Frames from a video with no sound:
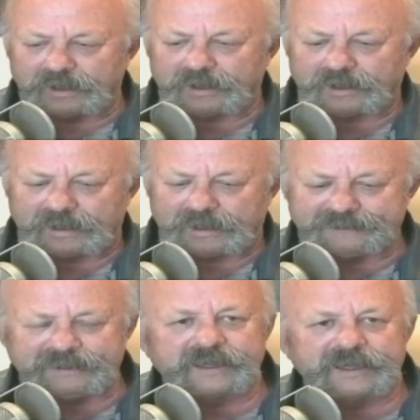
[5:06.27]
I
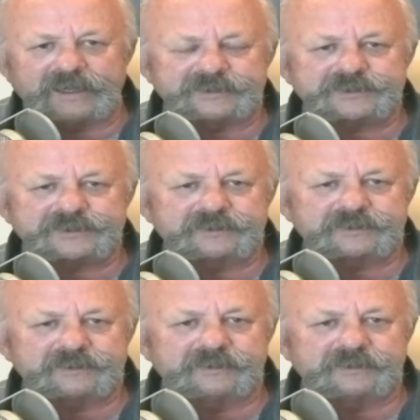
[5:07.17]
think that's
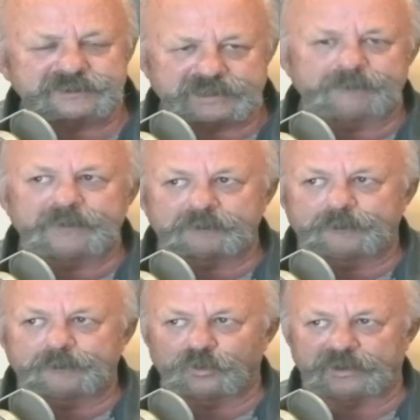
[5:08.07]
the stepping
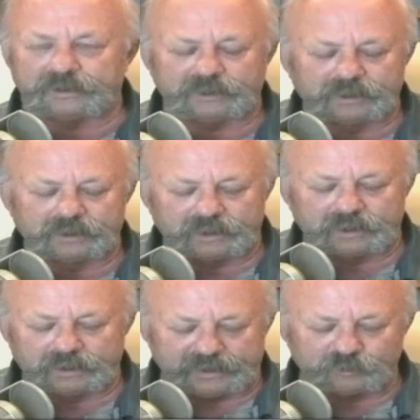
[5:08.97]

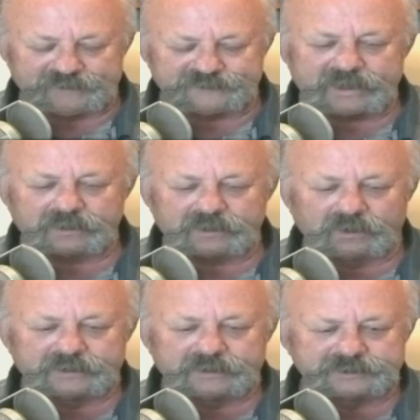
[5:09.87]
And we've
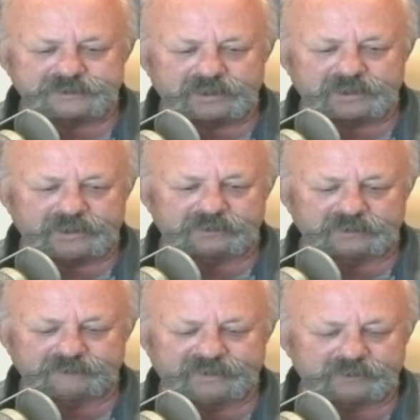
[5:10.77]
taglined this entire
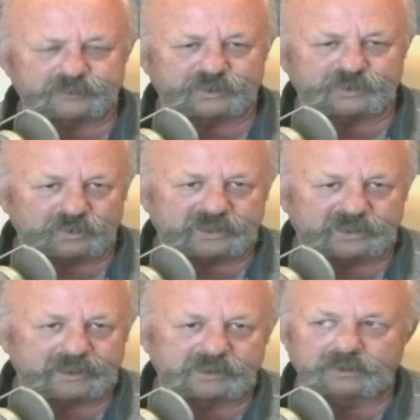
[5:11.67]
event and
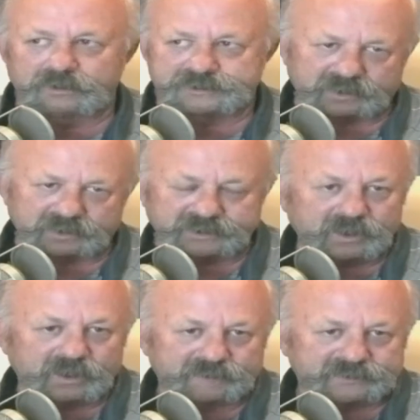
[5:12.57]
program called Start the
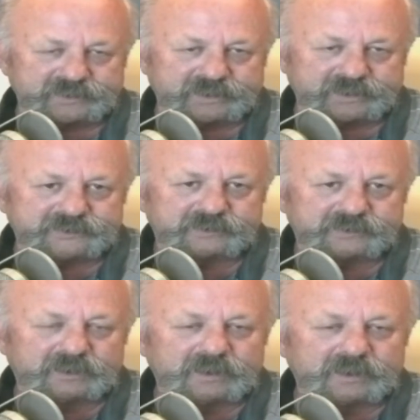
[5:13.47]
Conversation.
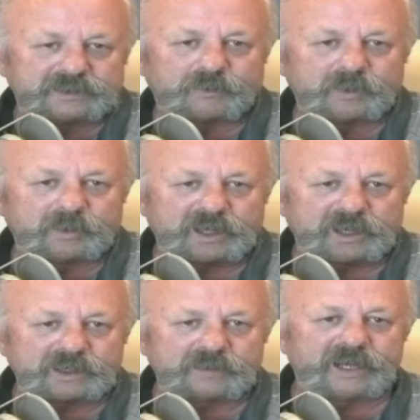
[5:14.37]
So when we talk
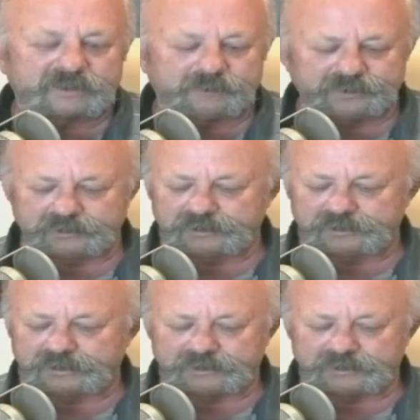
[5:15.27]
about community,